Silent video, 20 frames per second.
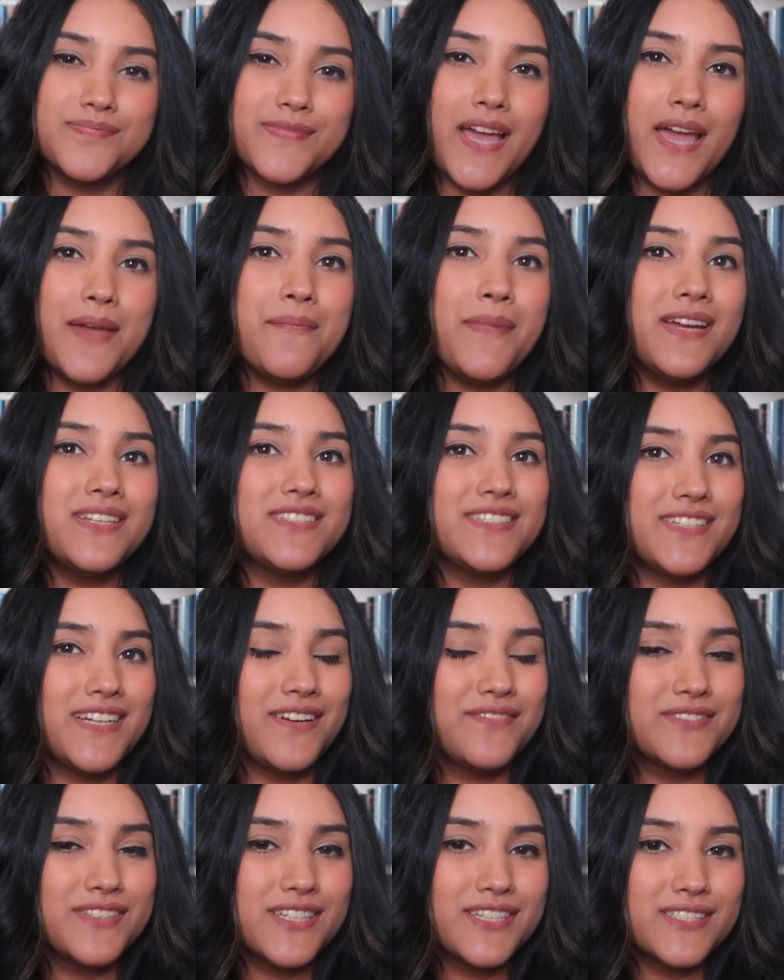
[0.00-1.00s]
I might
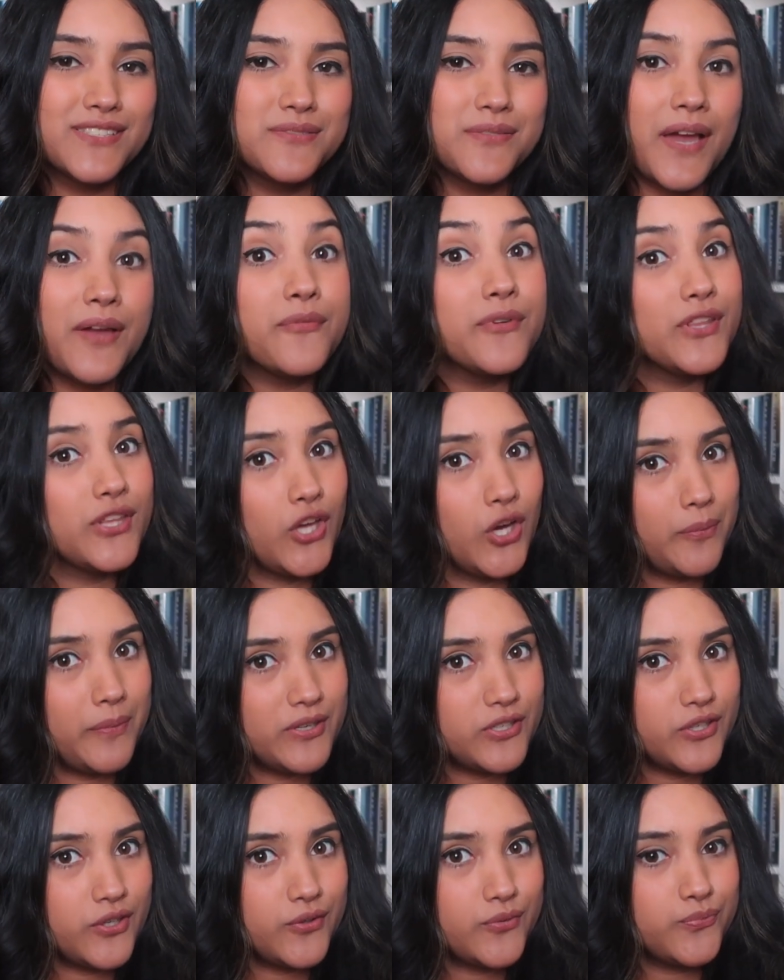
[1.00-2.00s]
DNF this. I really hope I
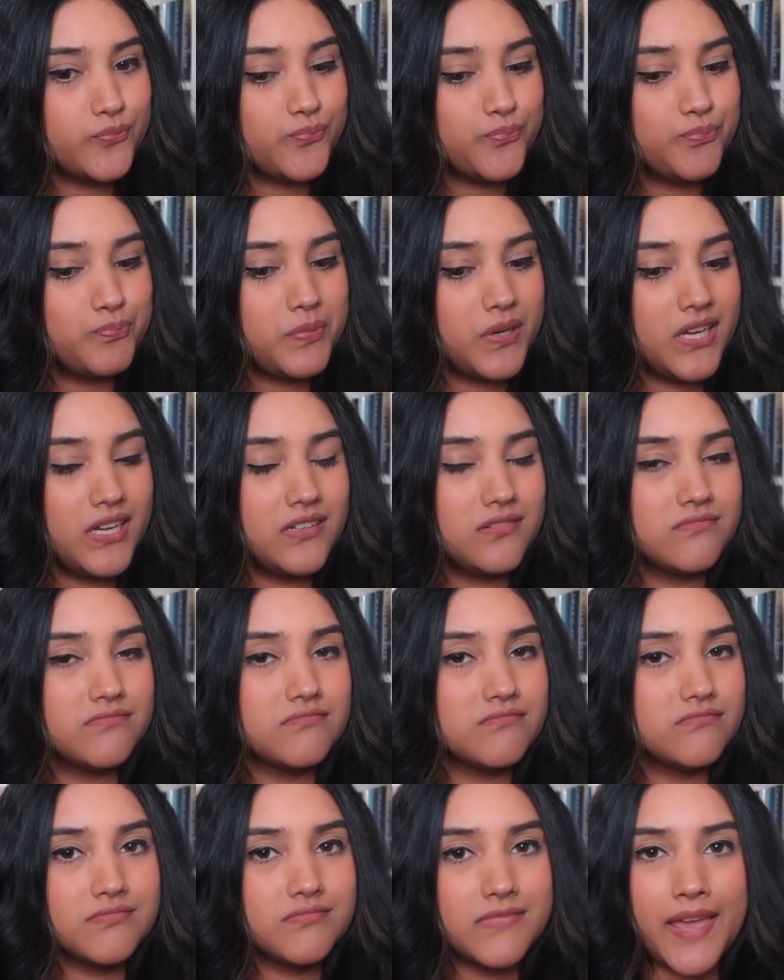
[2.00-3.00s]
don't, but
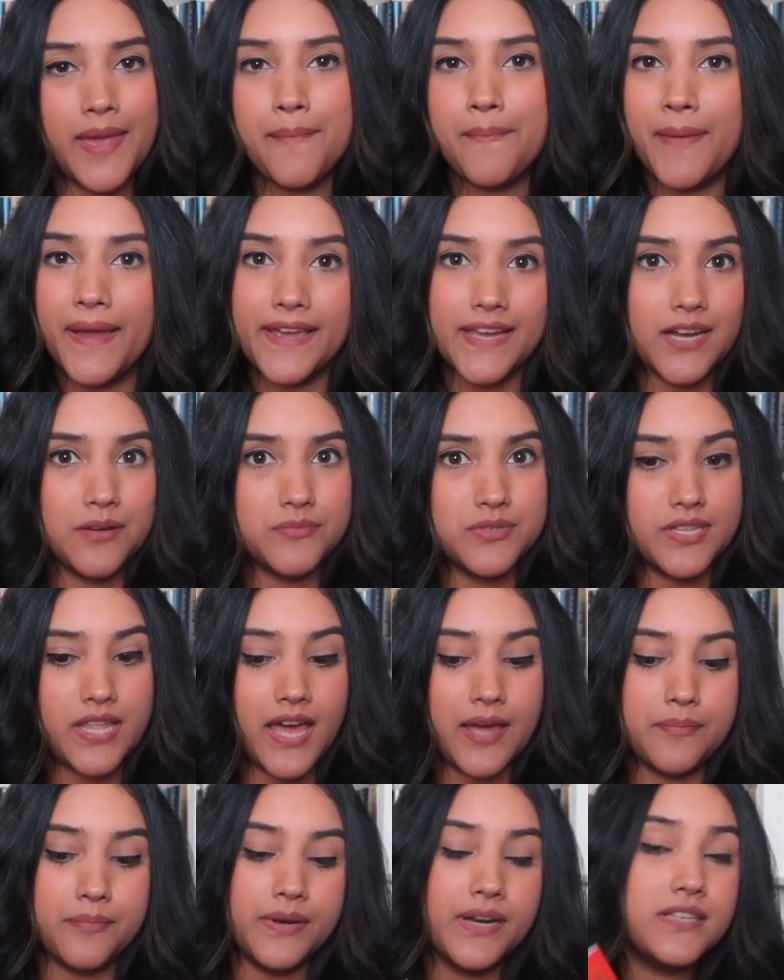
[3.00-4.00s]
it might come to
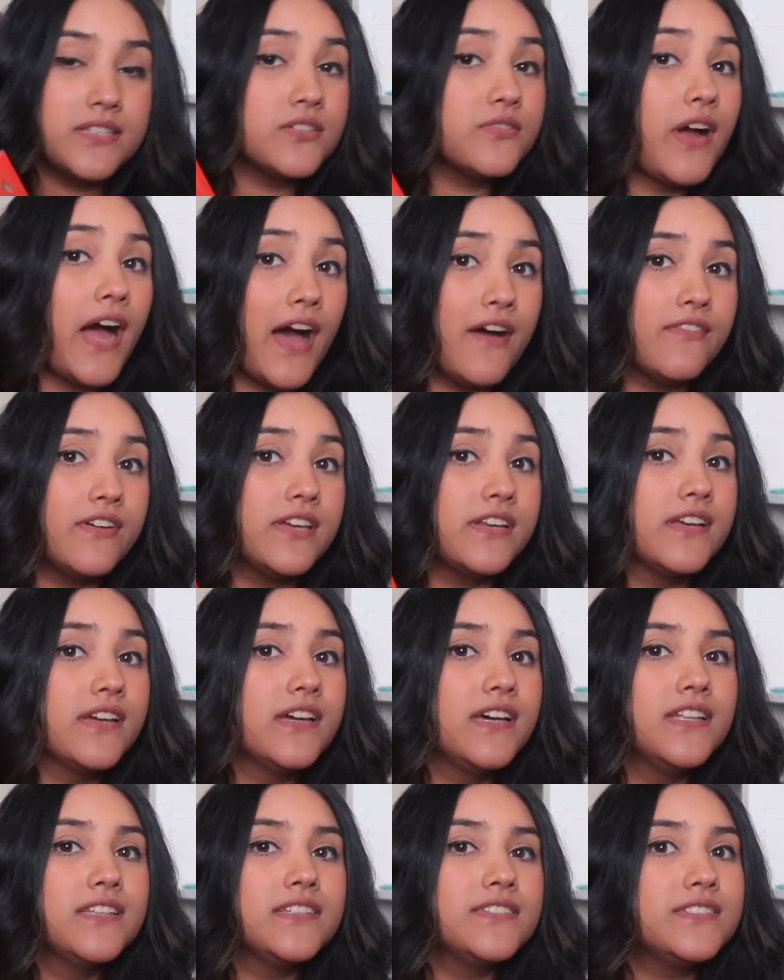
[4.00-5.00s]
that. But I still have it.
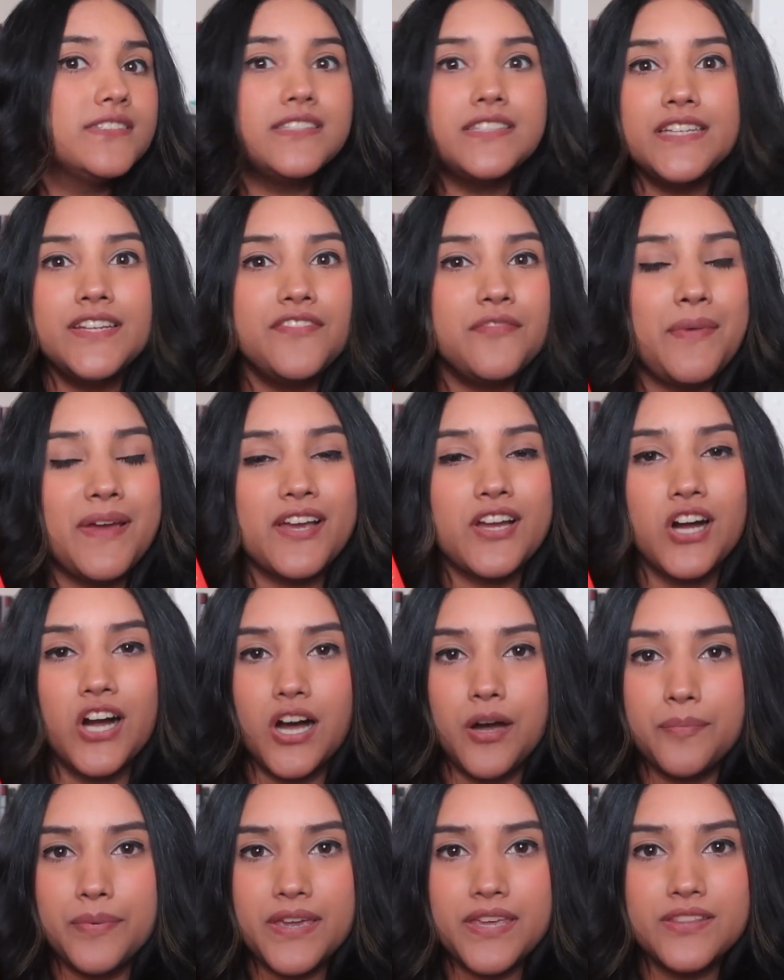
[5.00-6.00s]
This isn't even my
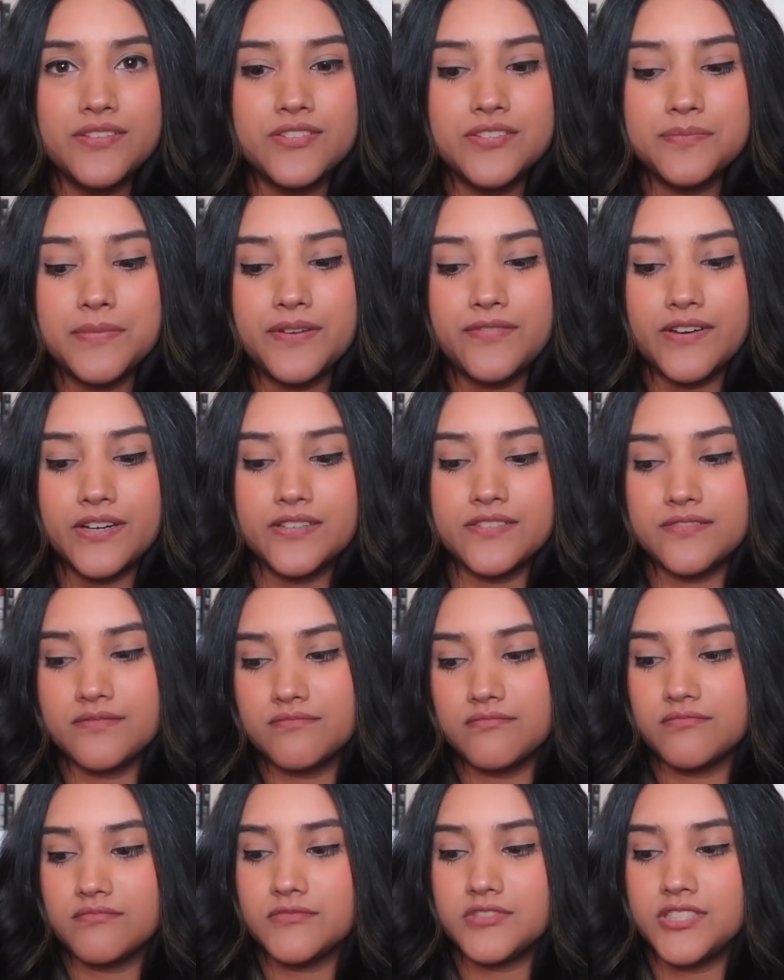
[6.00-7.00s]
copy. This is my friend
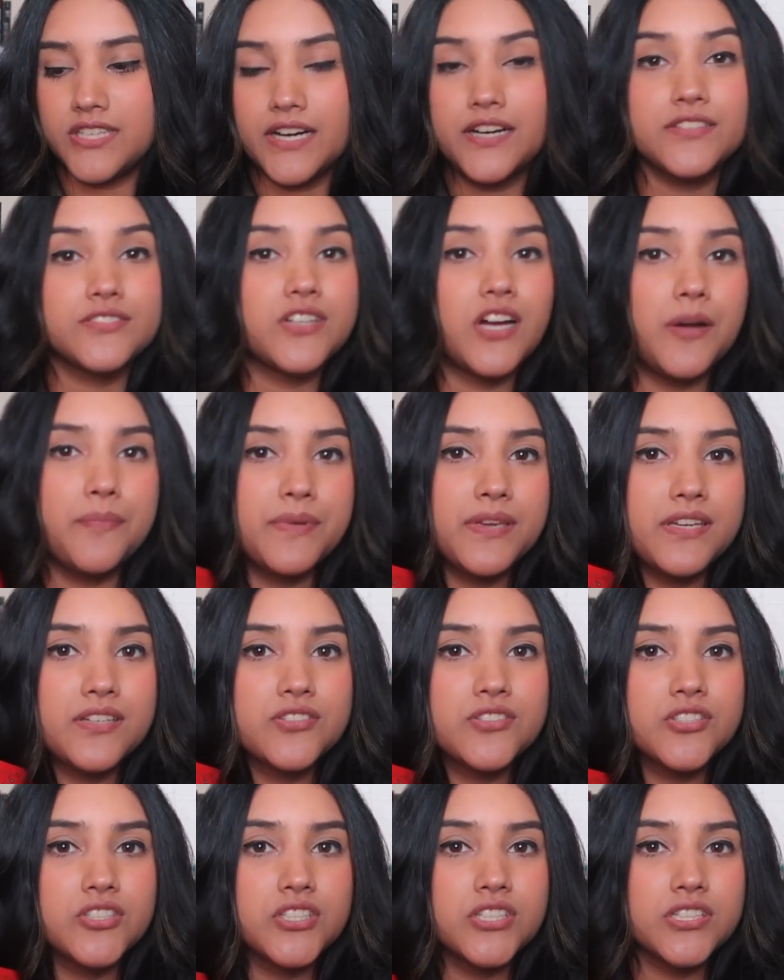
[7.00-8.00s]
Sarah's copy, and
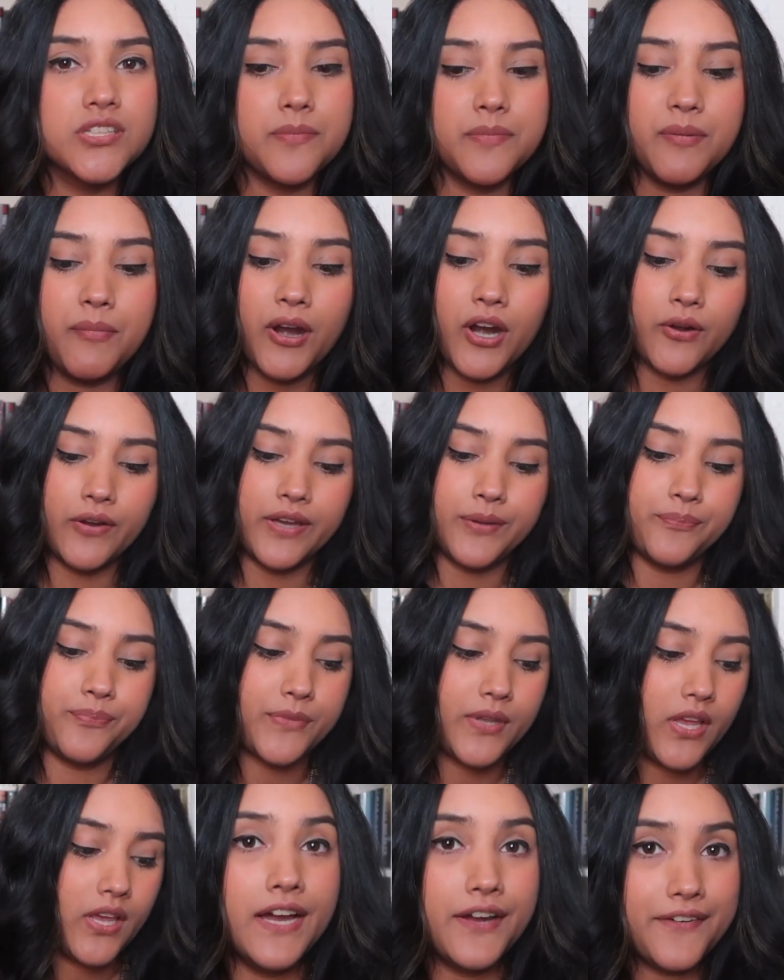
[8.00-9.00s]
she let me borrow it.
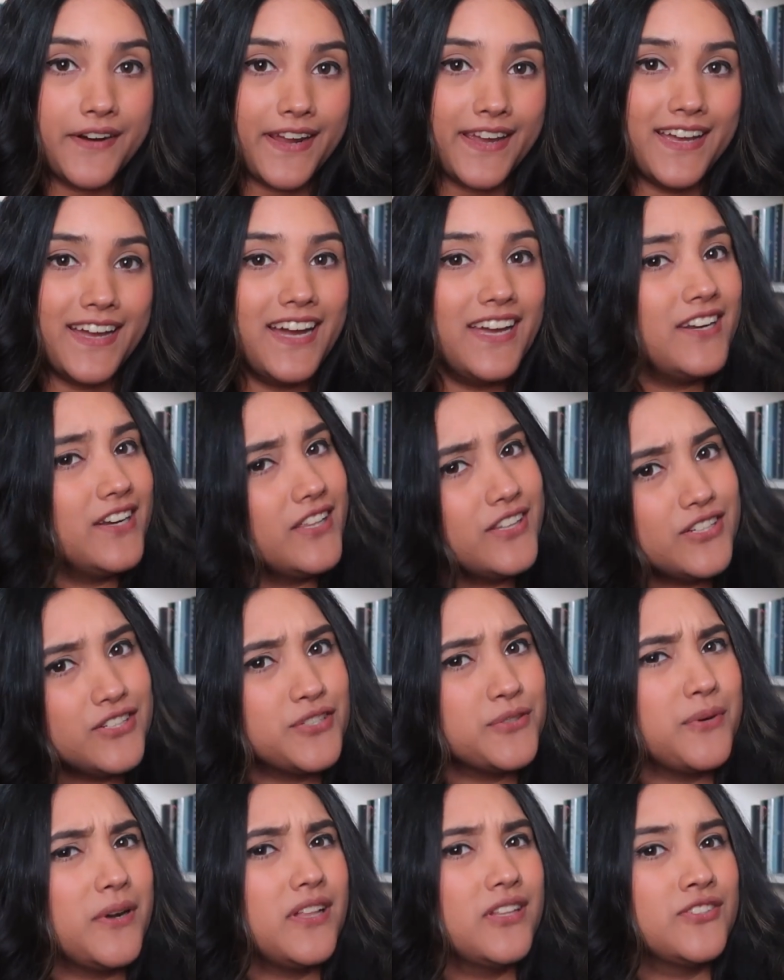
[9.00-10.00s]
All right, another
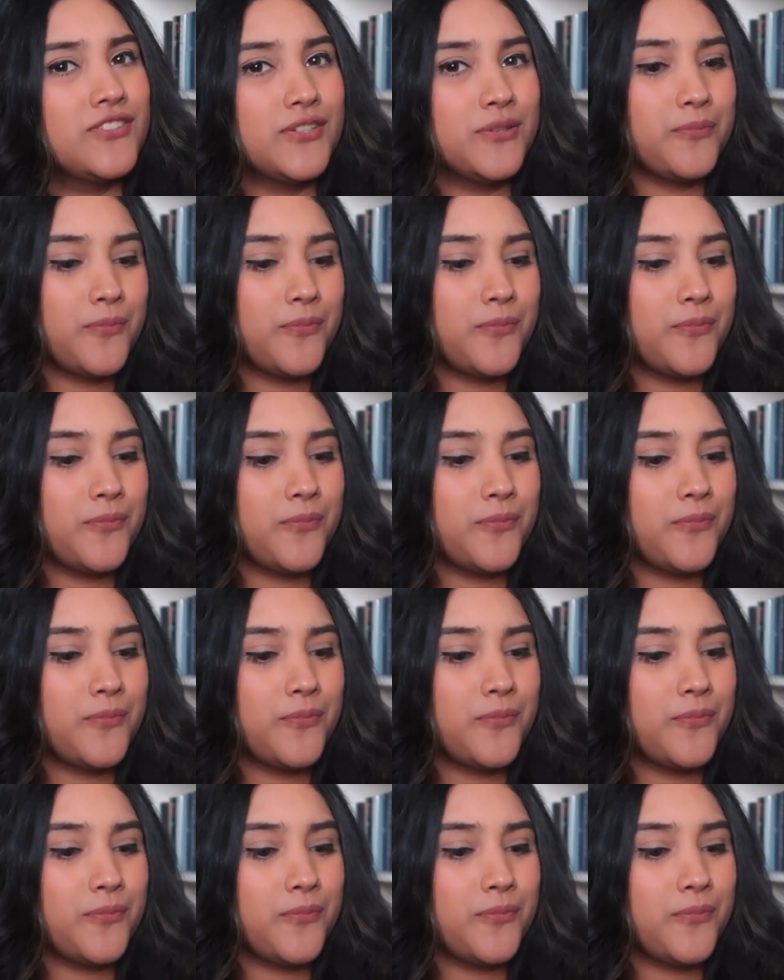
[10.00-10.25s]
duology.